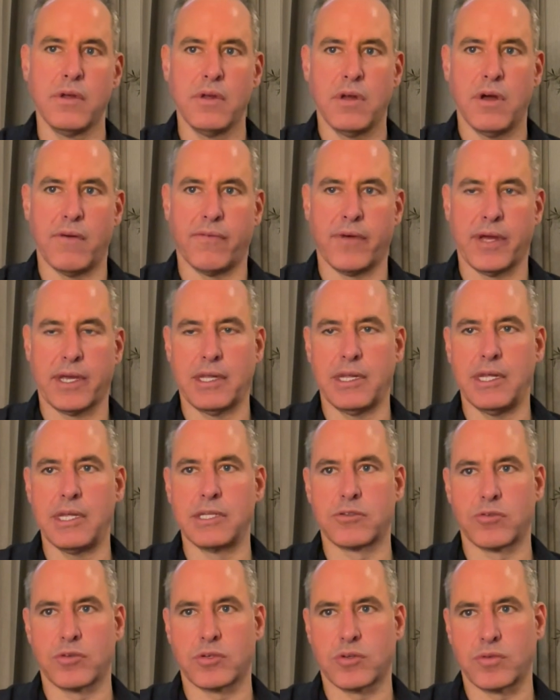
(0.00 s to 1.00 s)
of like an
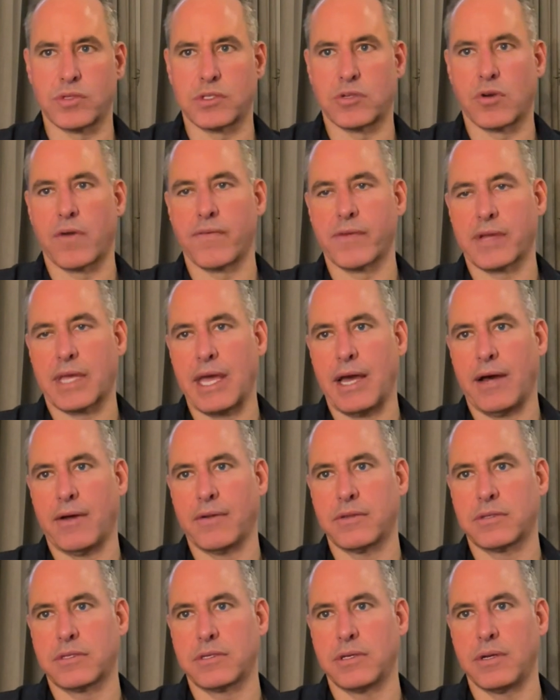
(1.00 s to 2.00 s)
interest reserve account
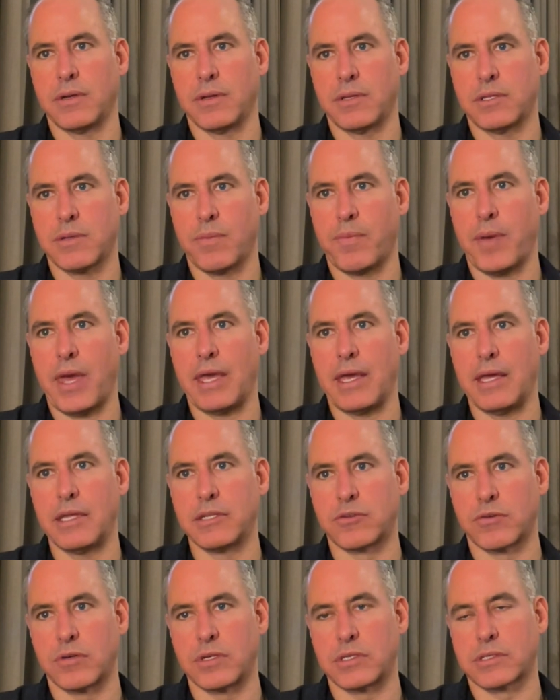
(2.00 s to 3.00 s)
to pay
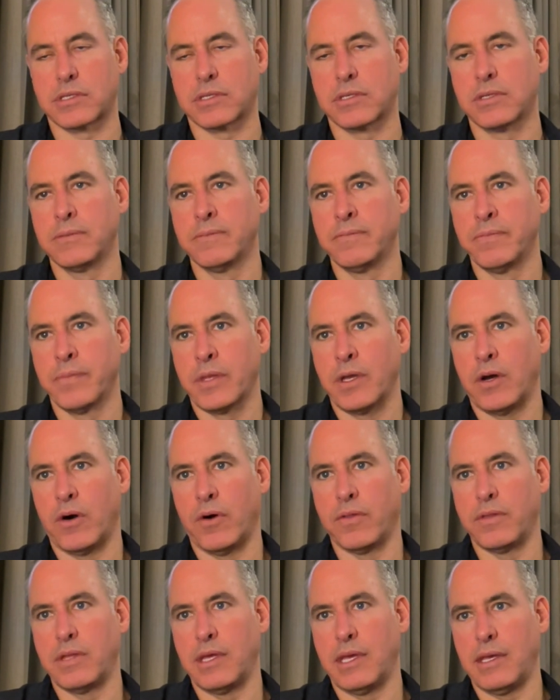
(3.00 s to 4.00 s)
interest
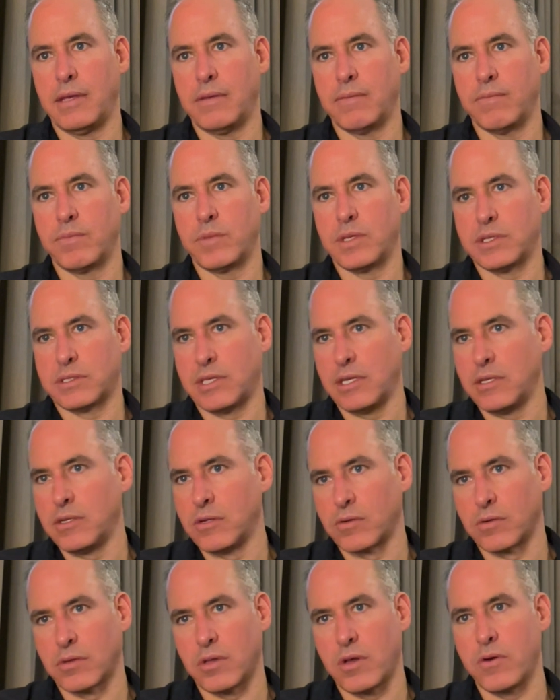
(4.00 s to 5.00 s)
on the
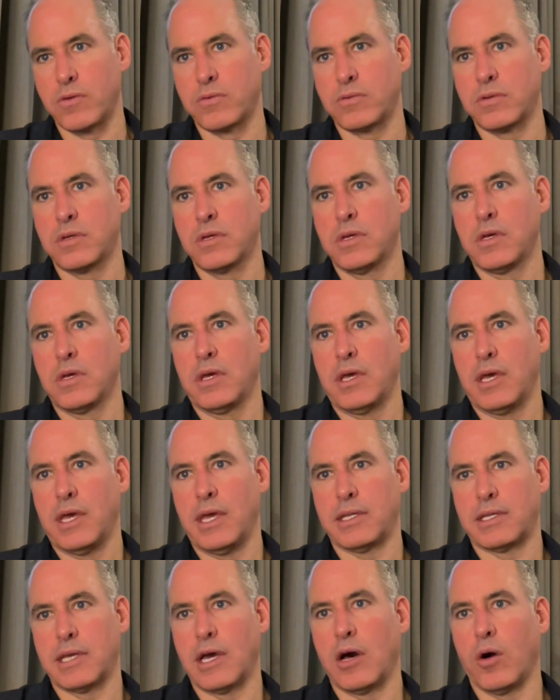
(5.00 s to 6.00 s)
senior loan
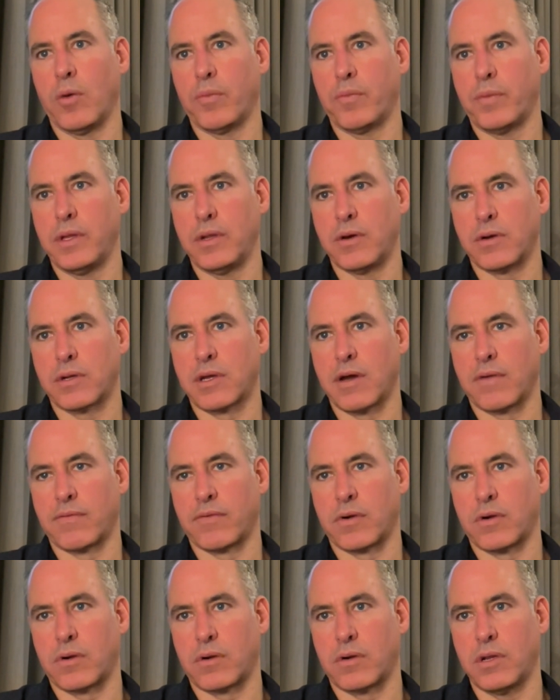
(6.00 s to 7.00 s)
and to help,
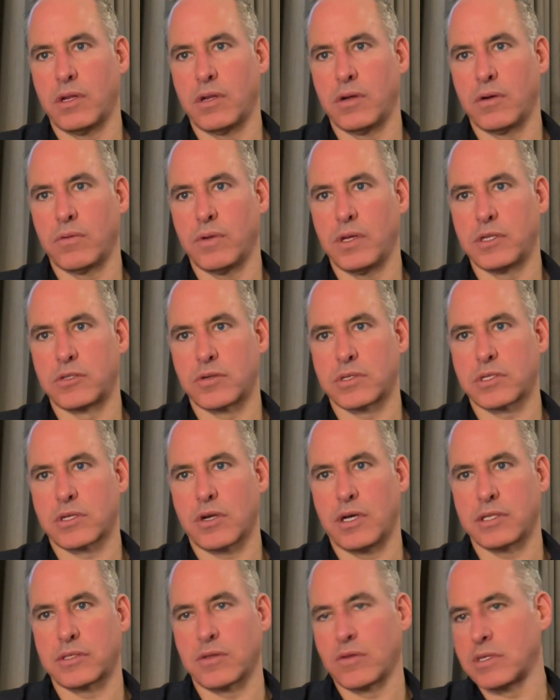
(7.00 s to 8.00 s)
cover, interest
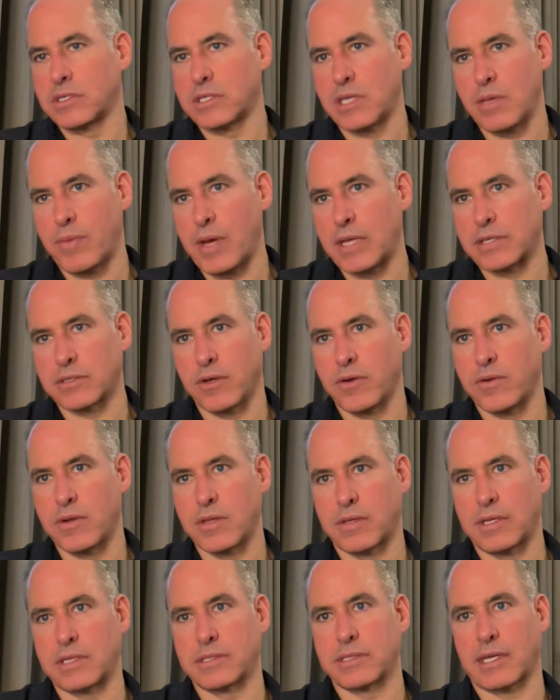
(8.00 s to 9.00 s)
costs on the CPACE loan and
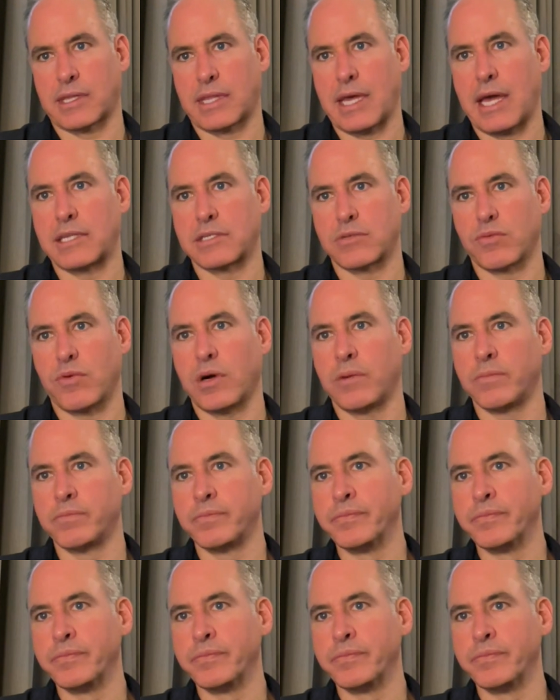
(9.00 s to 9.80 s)
things like that as well.